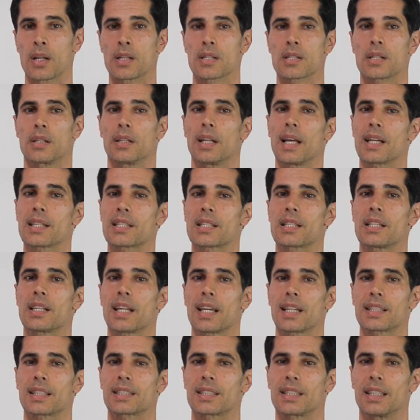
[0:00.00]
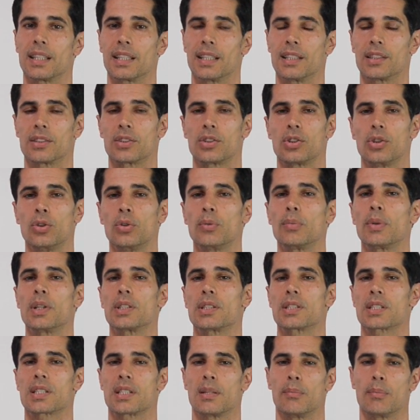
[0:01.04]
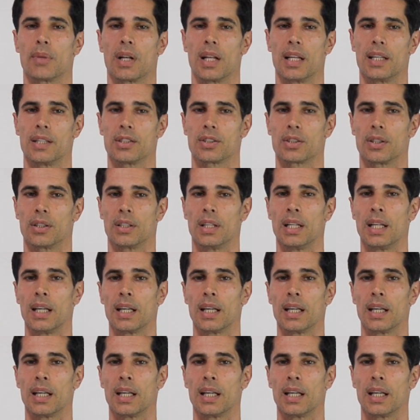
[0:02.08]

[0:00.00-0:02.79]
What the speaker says: So that's the next thing, is too much stimulation.